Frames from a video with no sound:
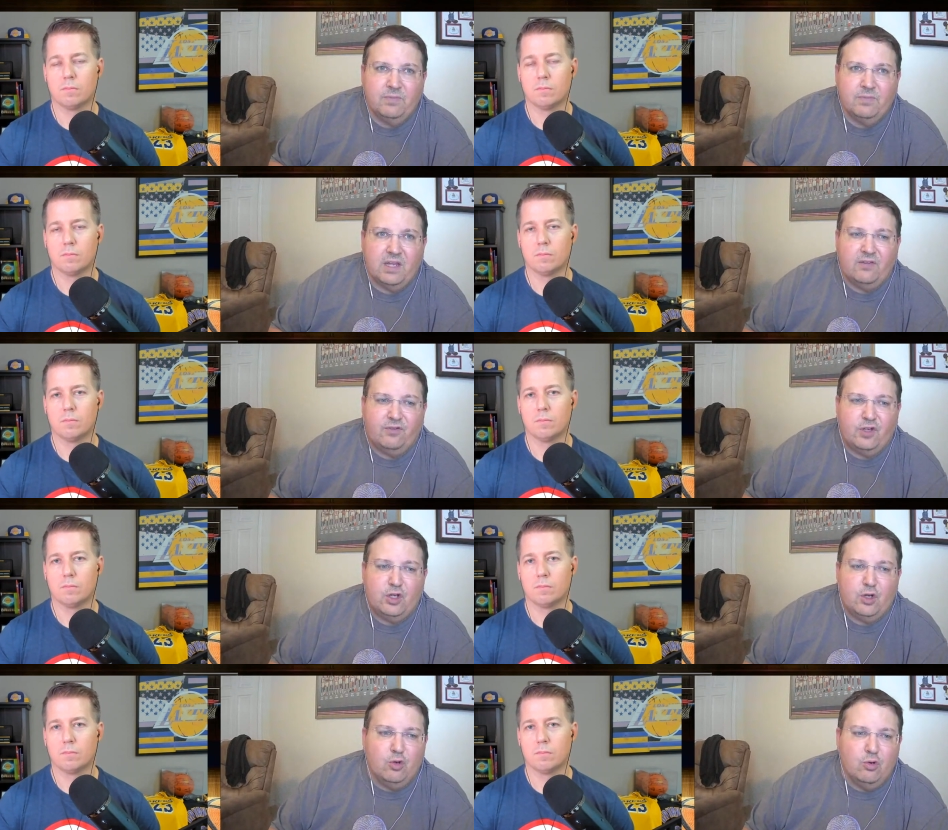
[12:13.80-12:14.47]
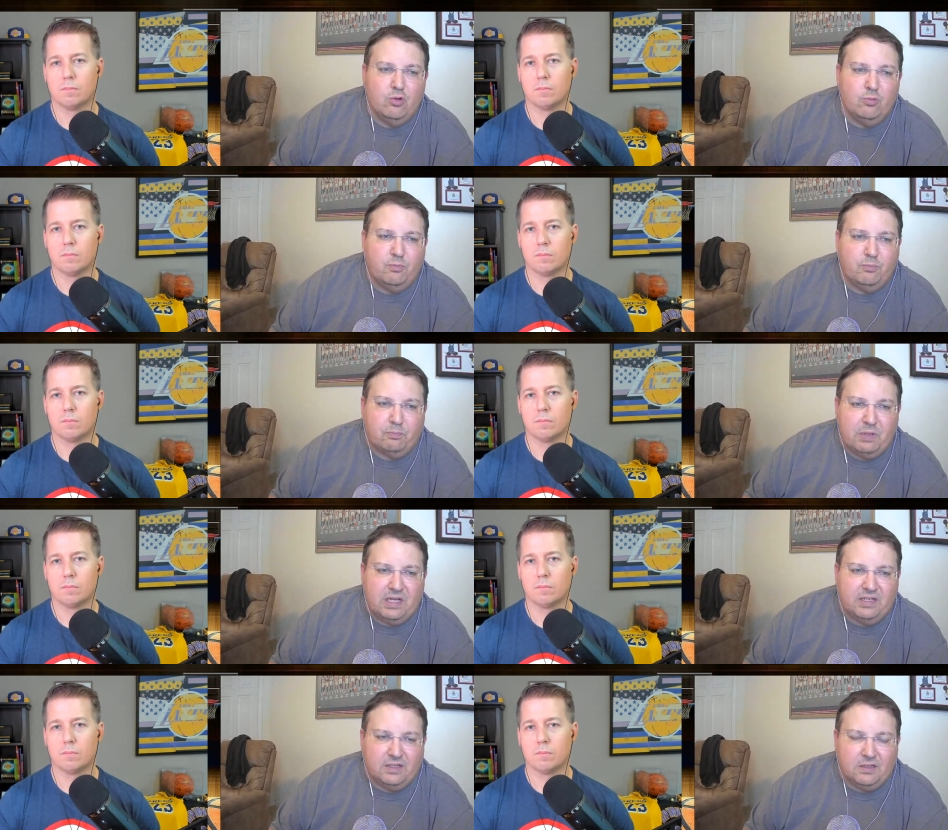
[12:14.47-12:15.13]
Speaker 1: If you
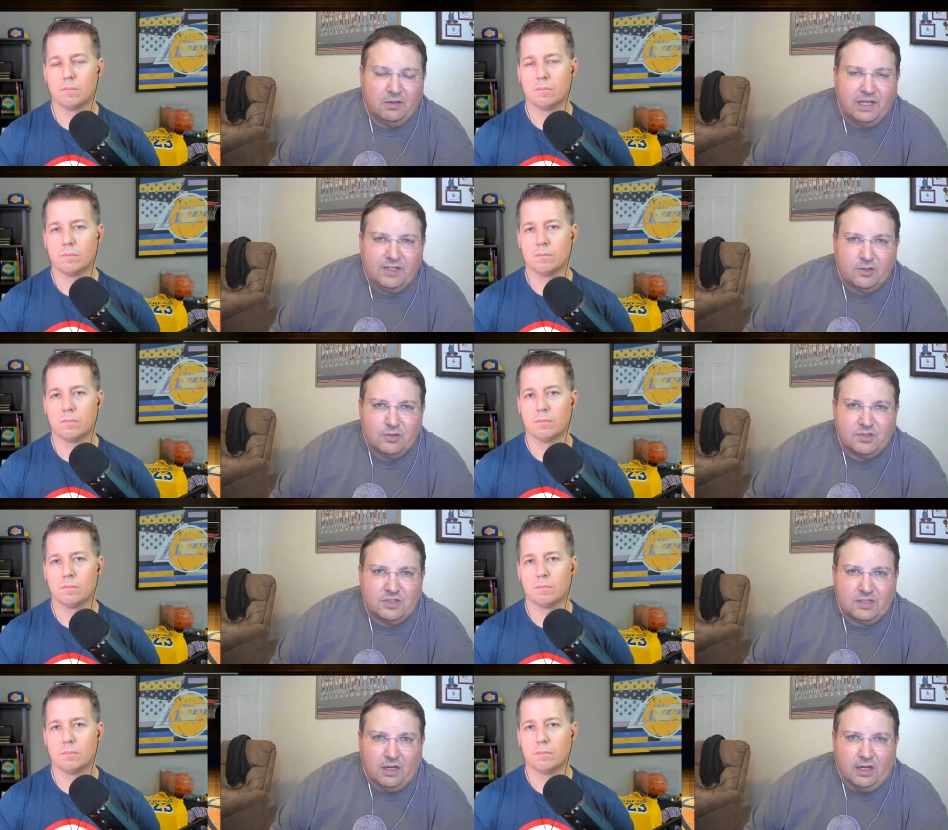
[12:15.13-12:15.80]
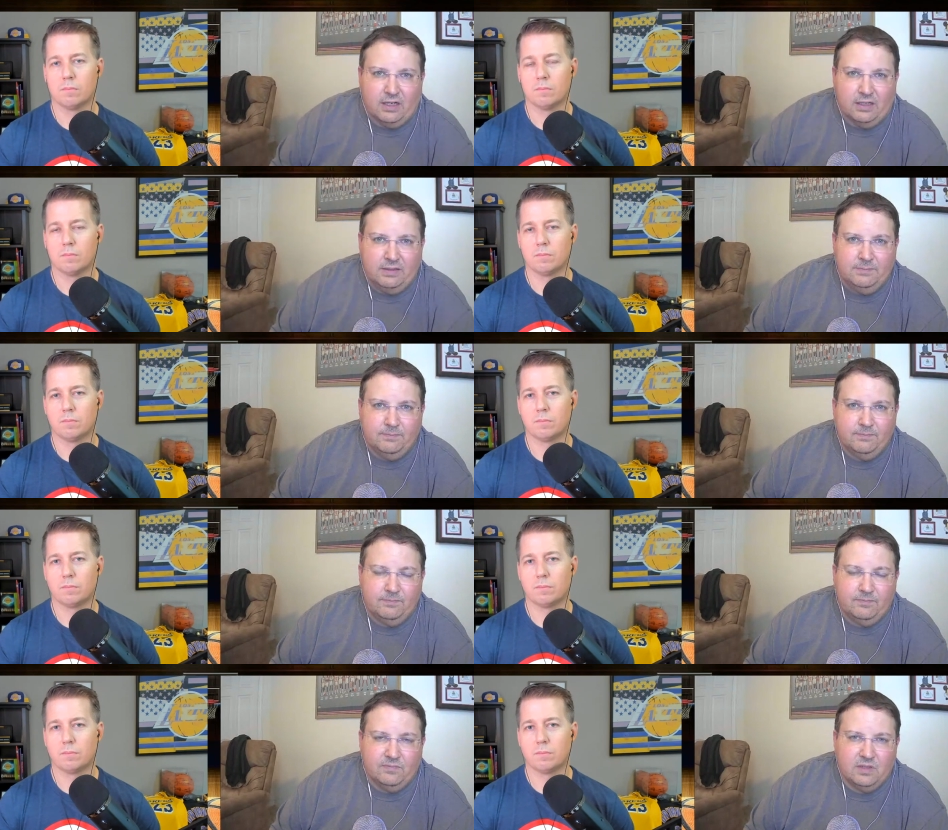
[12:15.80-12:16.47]
being the Lakers guy,
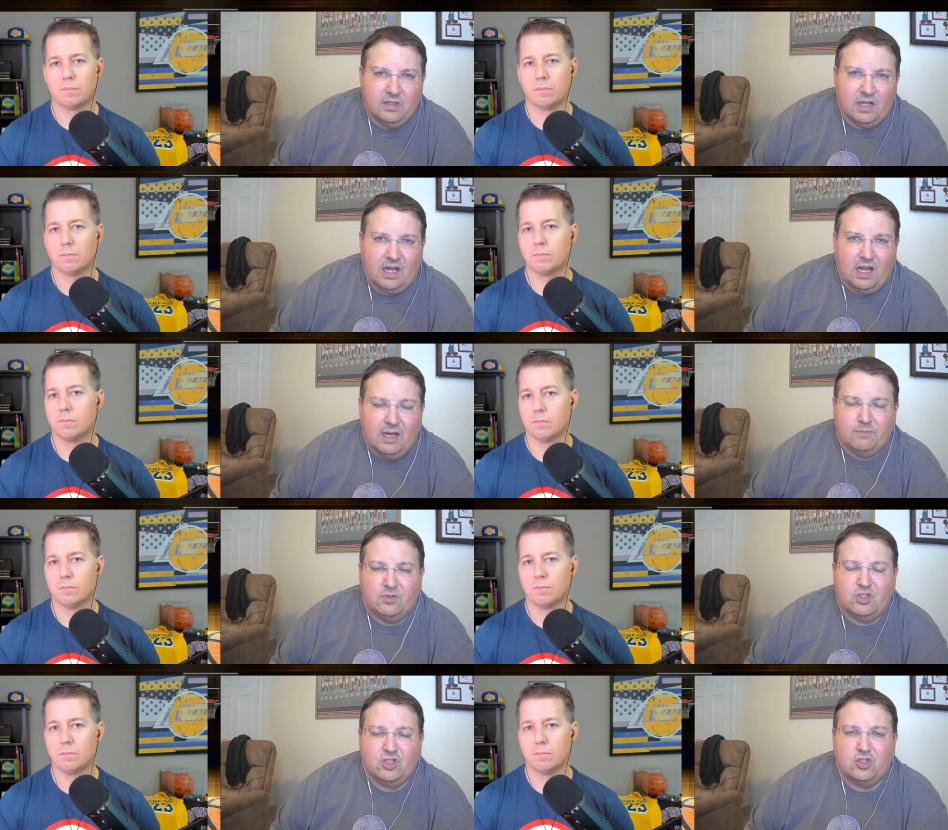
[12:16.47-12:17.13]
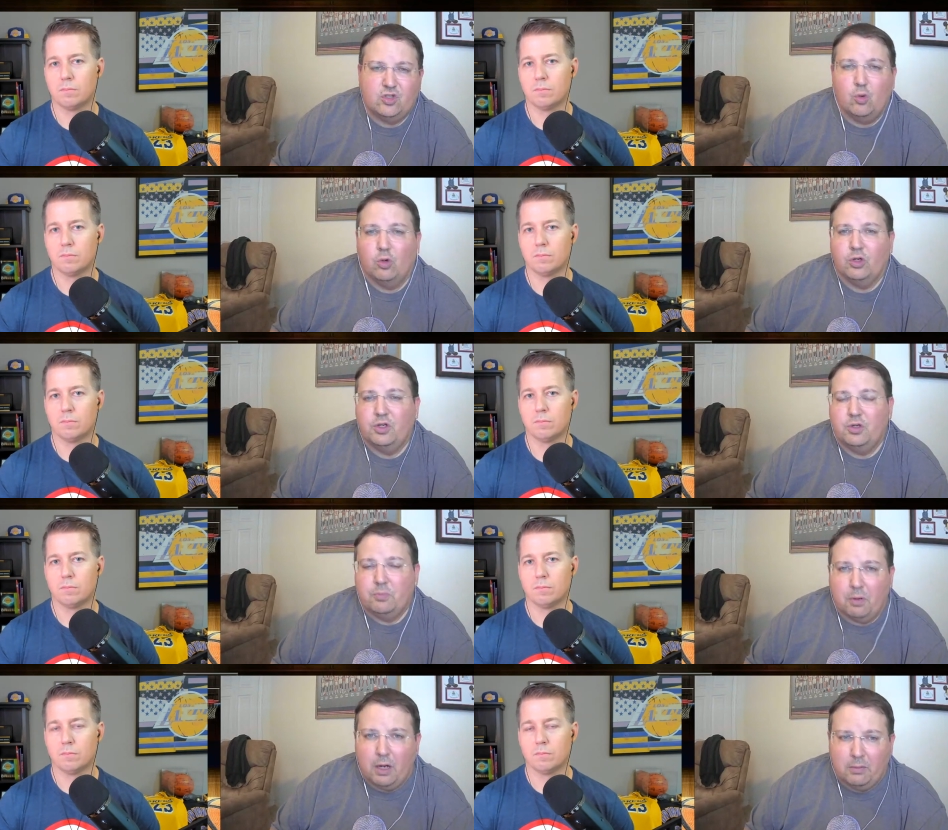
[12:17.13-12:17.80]
I'm sure you
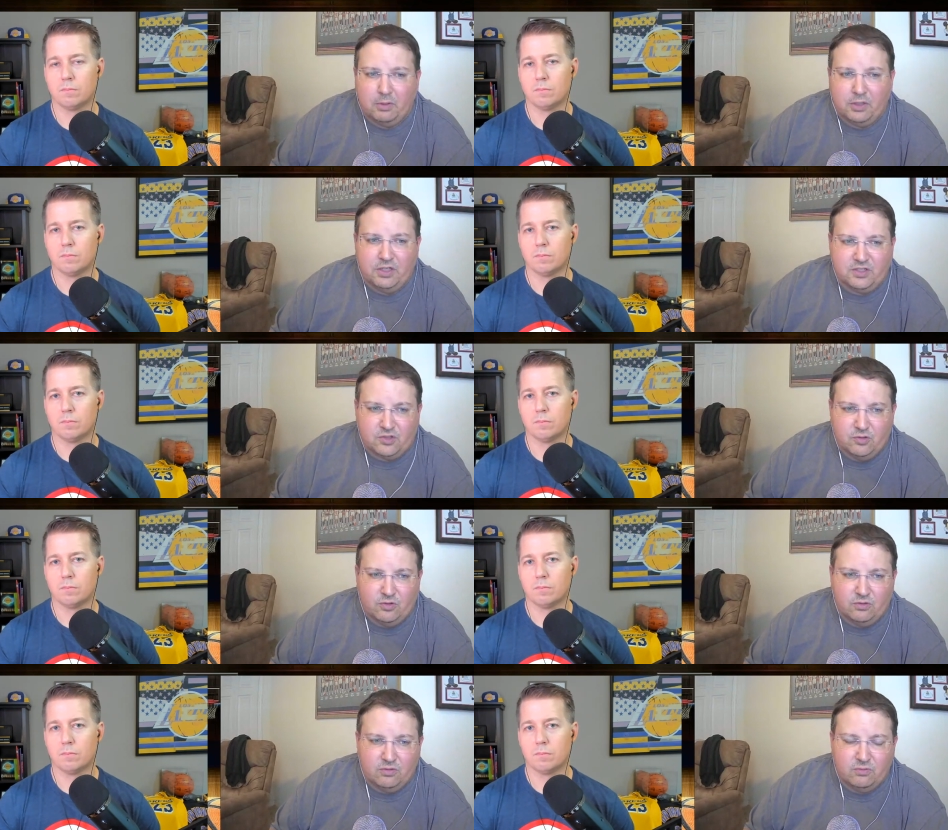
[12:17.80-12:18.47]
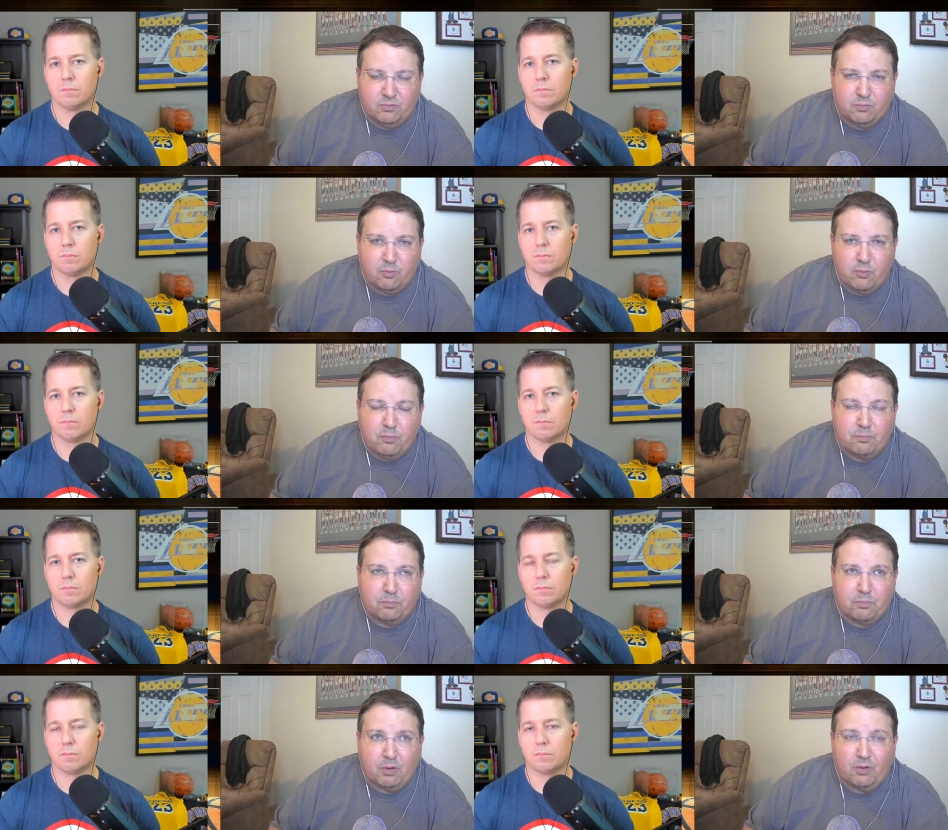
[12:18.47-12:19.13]
probably assume,
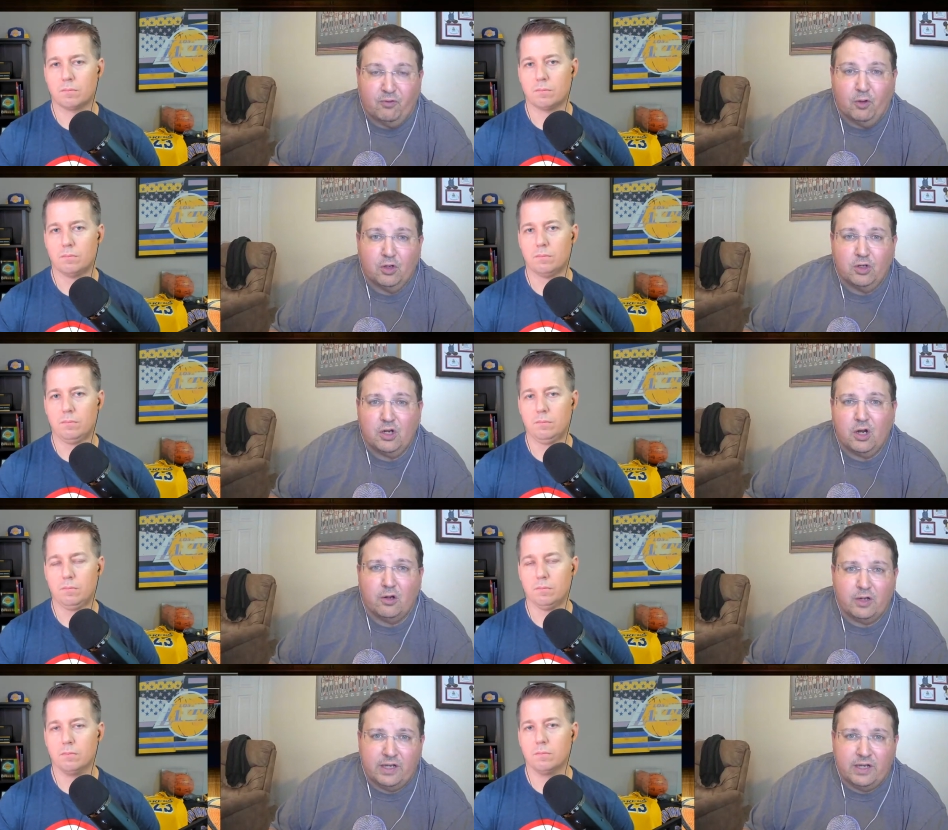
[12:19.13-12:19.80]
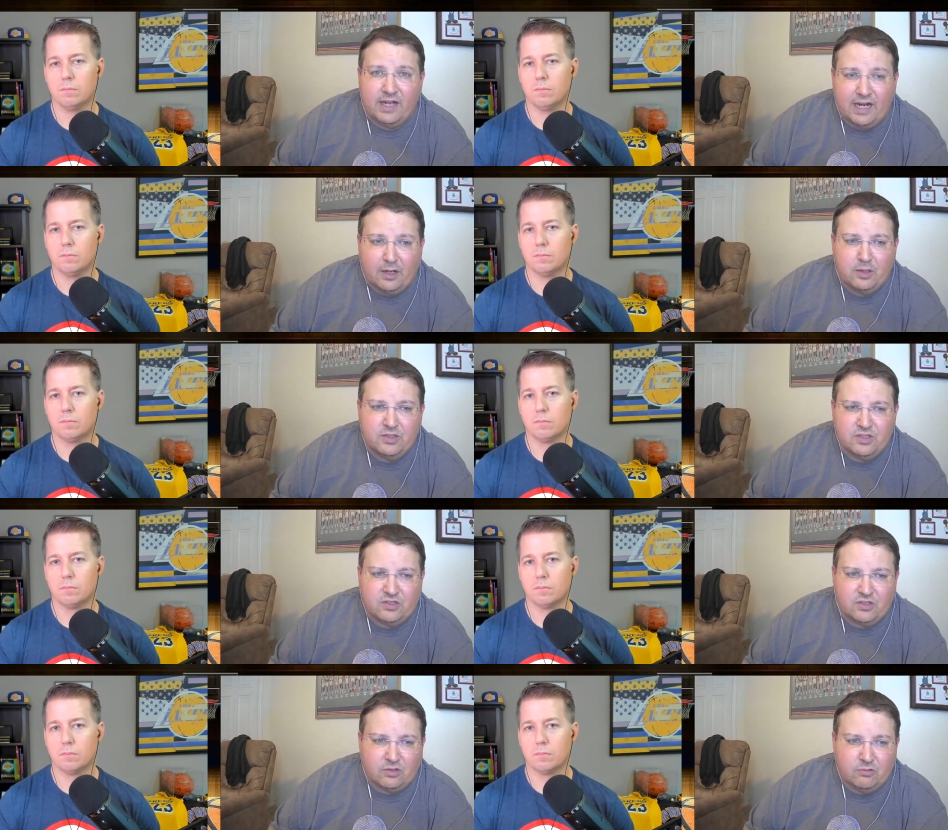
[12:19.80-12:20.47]
prefer Curry to Harris
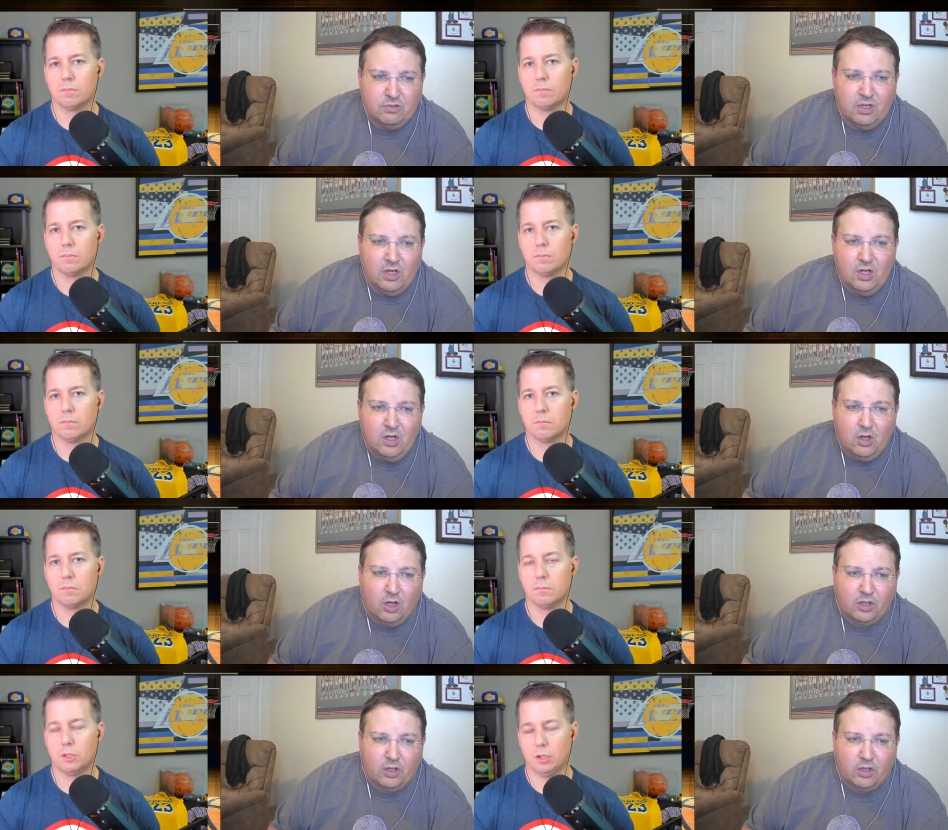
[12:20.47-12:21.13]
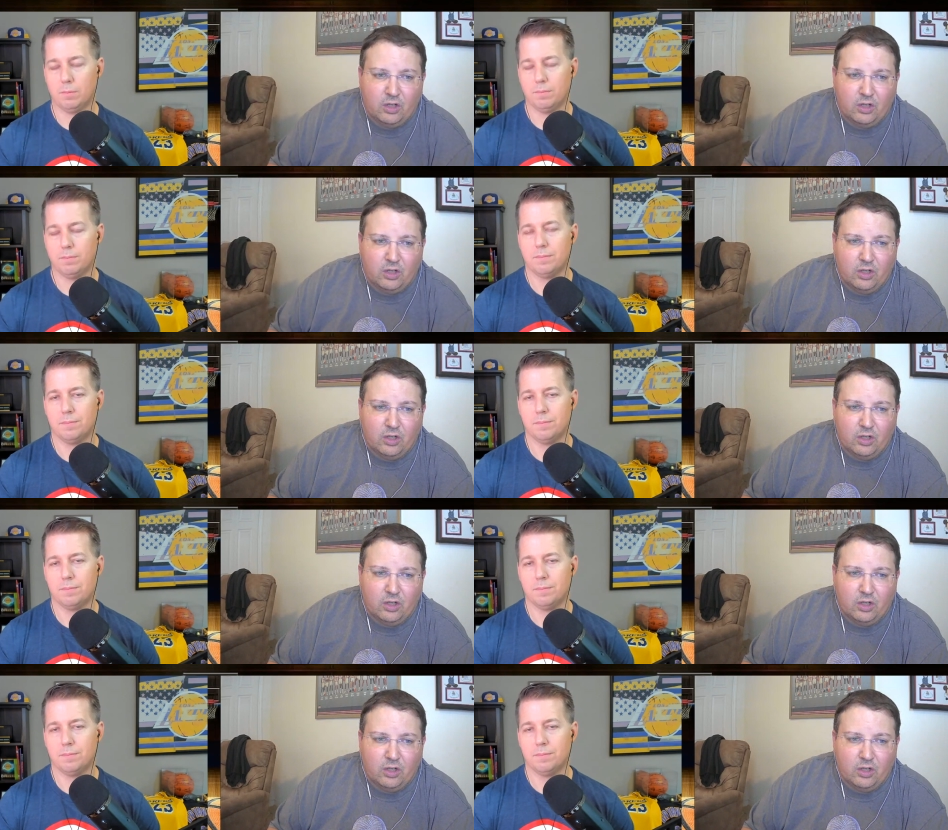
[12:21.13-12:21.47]
to alter